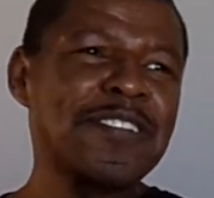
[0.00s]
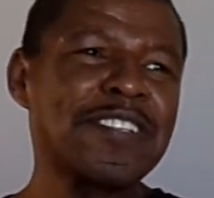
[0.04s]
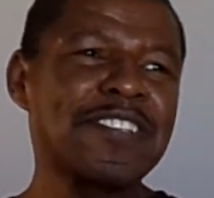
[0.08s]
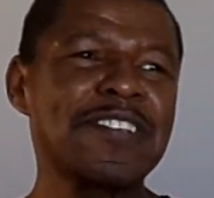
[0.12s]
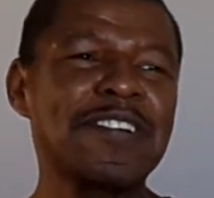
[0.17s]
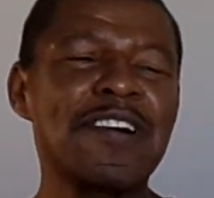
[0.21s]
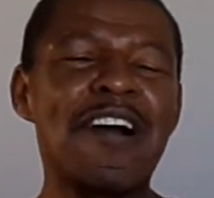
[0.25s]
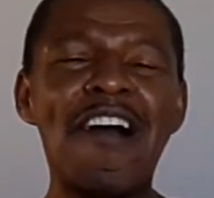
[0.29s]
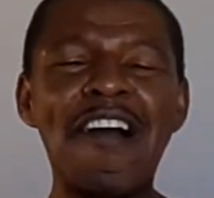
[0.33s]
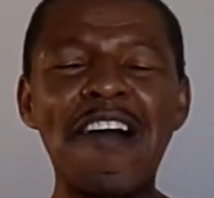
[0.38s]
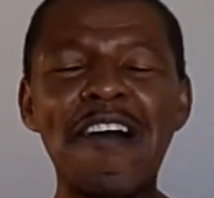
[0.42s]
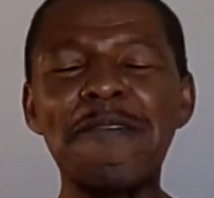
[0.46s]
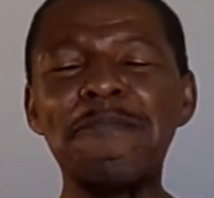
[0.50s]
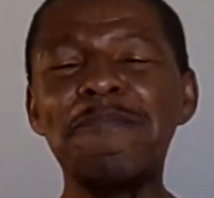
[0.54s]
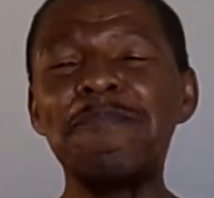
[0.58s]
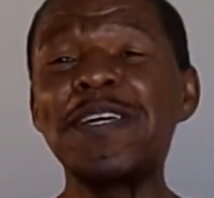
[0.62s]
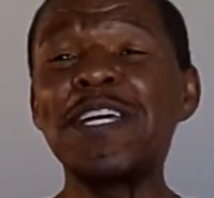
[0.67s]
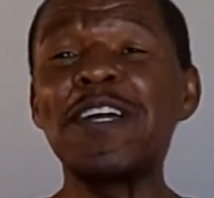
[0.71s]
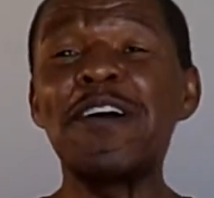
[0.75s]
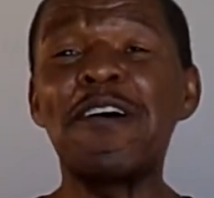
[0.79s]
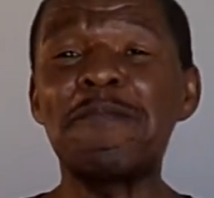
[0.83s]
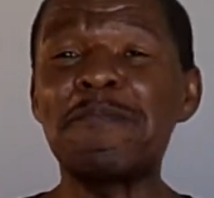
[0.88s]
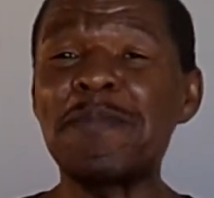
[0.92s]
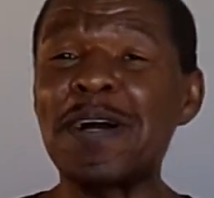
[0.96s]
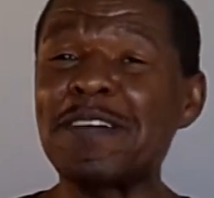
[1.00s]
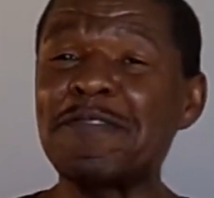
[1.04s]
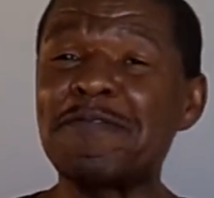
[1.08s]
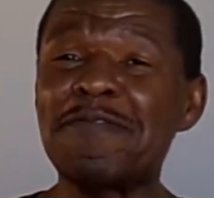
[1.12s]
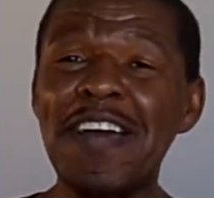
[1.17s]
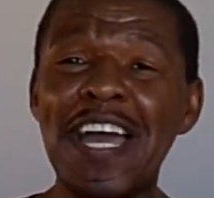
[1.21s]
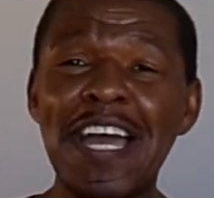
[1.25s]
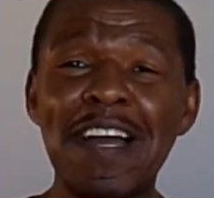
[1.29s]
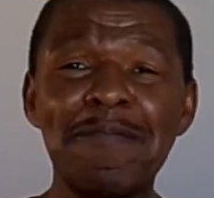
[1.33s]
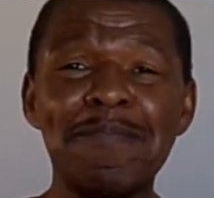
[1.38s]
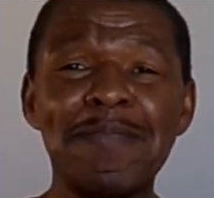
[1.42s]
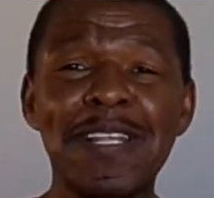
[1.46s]
harm me or my
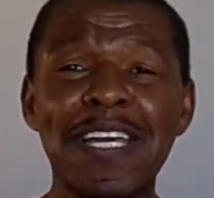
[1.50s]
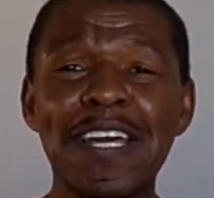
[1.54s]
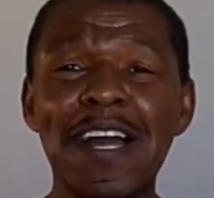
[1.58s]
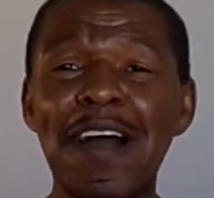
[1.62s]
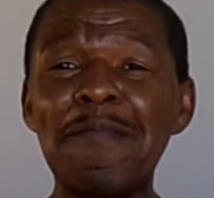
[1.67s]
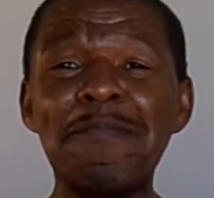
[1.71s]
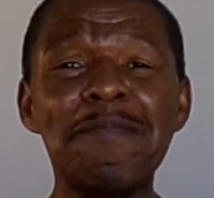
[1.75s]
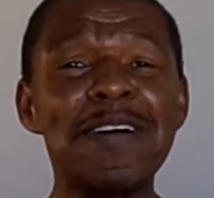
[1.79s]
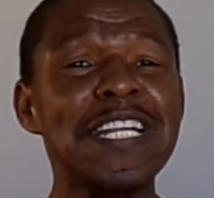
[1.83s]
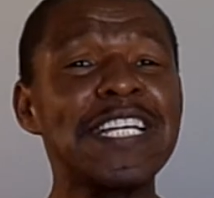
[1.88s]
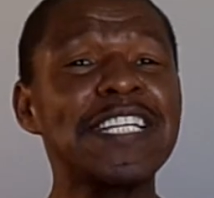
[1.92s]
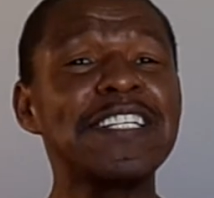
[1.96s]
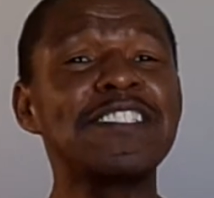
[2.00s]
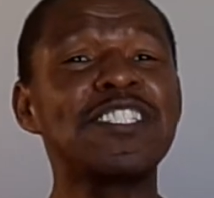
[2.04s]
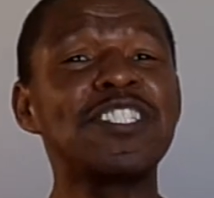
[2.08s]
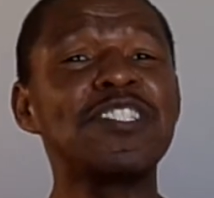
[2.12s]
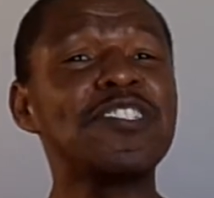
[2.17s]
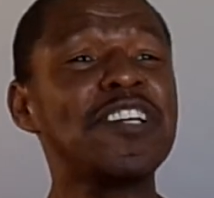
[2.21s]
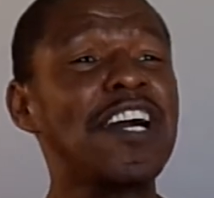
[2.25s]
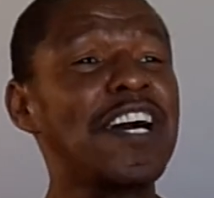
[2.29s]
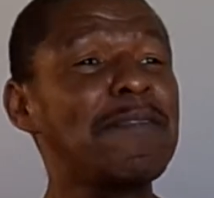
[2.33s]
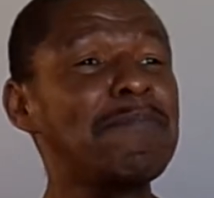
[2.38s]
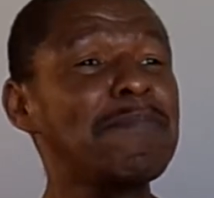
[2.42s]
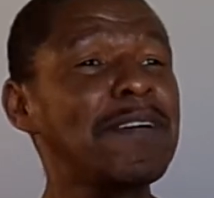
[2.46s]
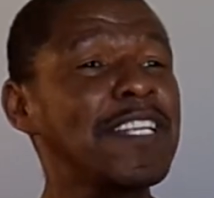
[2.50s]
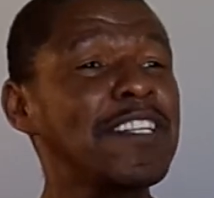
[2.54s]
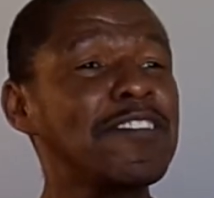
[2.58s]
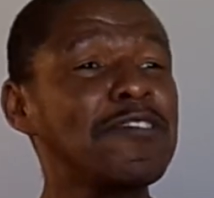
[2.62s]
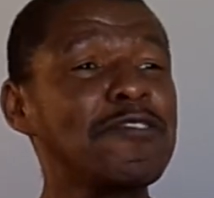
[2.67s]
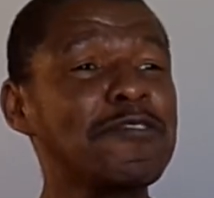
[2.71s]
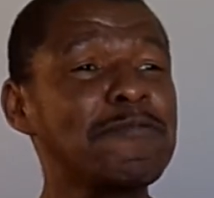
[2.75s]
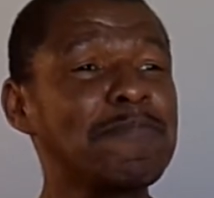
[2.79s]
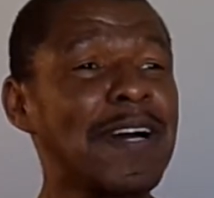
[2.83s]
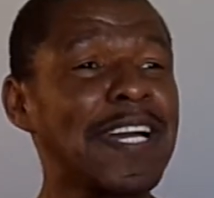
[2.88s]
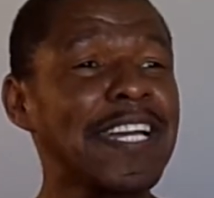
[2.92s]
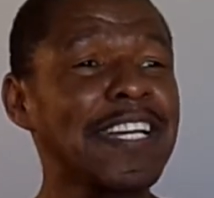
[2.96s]
family, I'm gonna
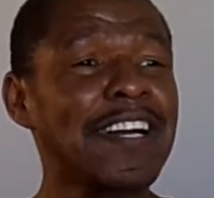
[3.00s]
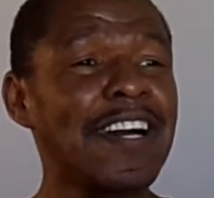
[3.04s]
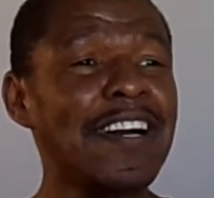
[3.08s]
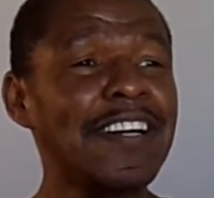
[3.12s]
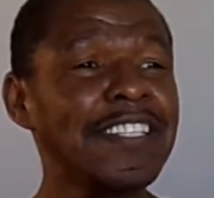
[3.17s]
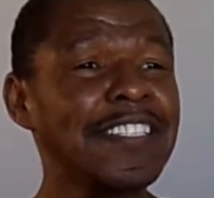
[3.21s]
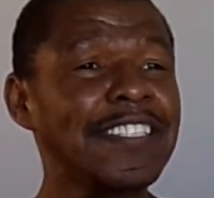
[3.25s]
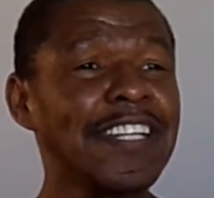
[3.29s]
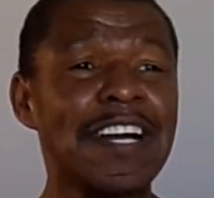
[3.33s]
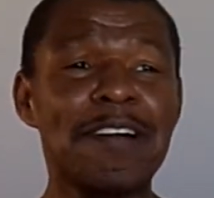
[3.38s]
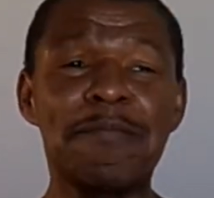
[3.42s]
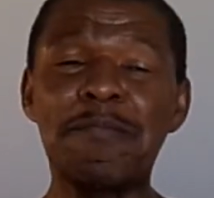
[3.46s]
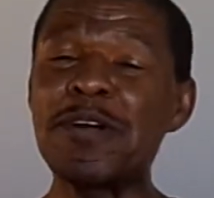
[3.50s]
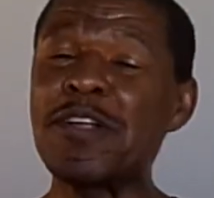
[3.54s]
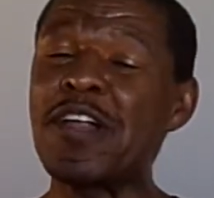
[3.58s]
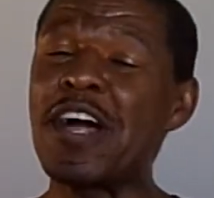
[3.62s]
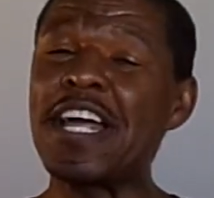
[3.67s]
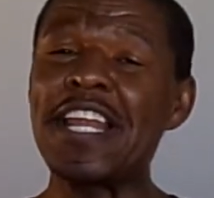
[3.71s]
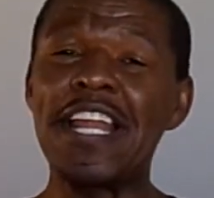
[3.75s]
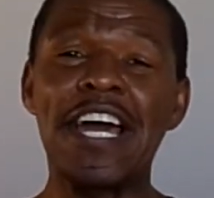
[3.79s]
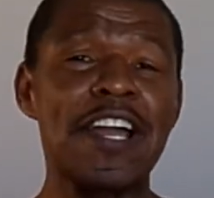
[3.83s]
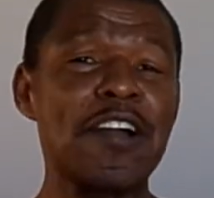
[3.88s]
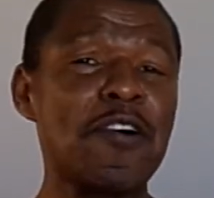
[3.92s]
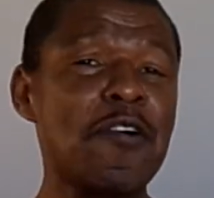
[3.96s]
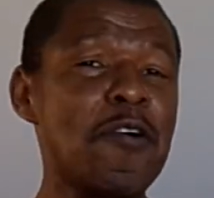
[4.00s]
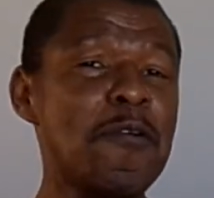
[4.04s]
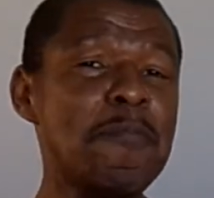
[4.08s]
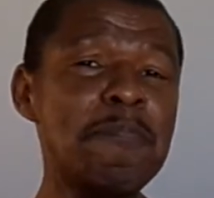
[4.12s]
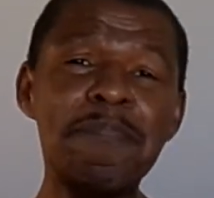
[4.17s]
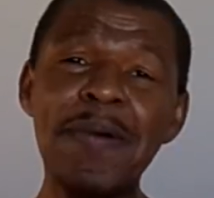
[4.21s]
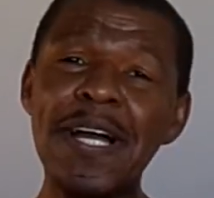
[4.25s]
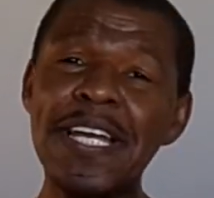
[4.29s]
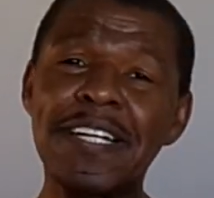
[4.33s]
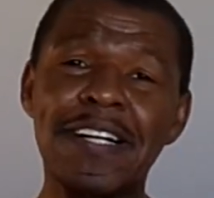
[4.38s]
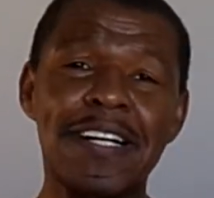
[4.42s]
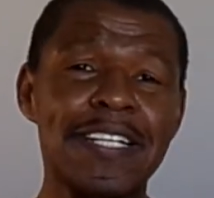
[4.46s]
use my gun, and I hope
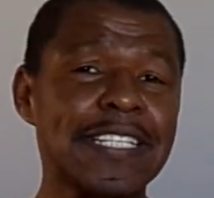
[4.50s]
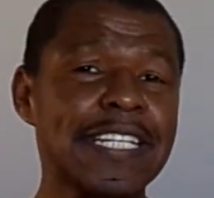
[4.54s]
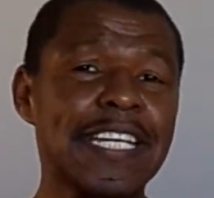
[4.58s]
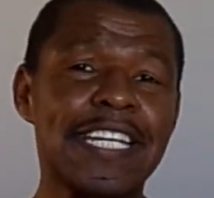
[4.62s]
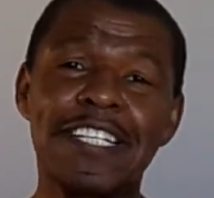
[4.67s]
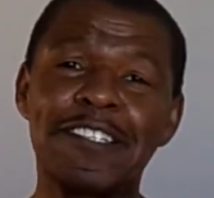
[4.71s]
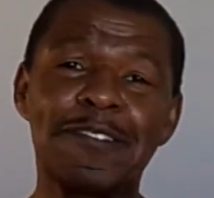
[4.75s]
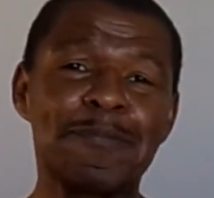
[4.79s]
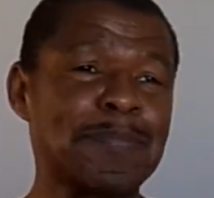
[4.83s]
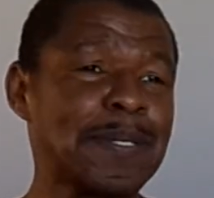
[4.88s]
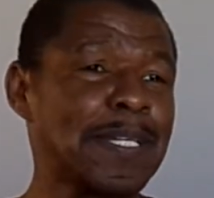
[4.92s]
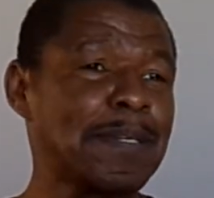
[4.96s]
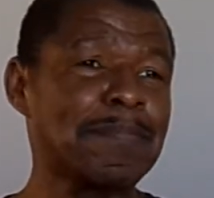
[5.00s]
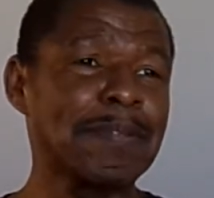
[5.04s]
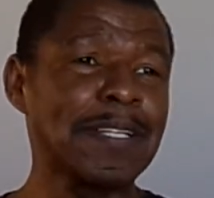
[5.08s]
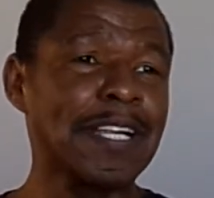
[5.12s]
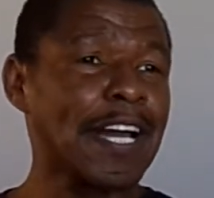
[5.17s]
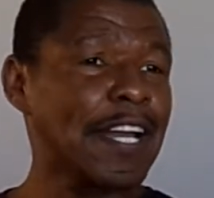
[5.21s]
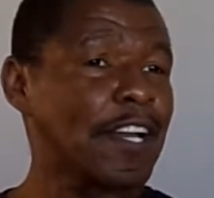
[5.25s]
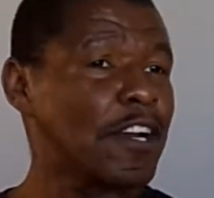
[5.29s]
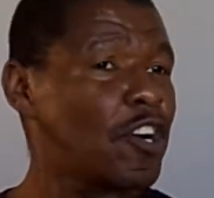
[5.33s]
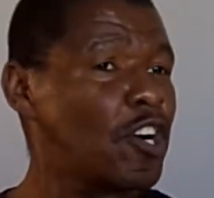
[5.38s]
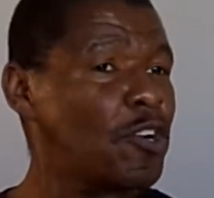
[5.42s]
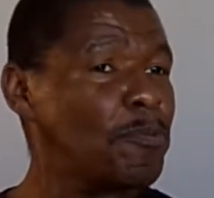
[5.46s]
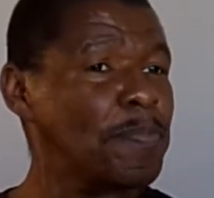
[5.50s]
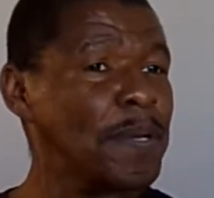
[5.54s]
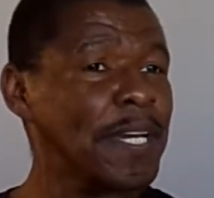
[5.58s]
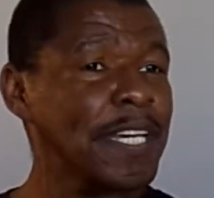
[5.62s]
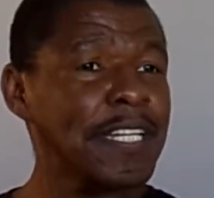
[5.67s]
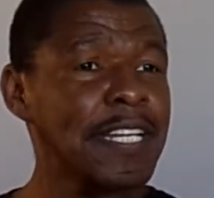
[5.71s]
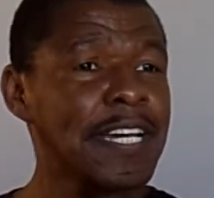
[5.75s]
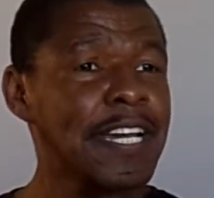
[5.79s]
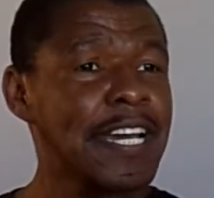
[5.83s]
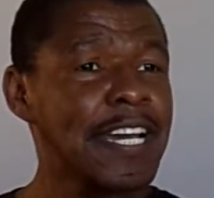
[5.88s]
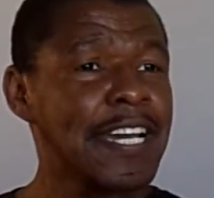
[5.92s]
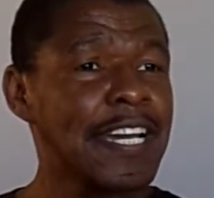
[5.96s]
my gun kill people. I hope it.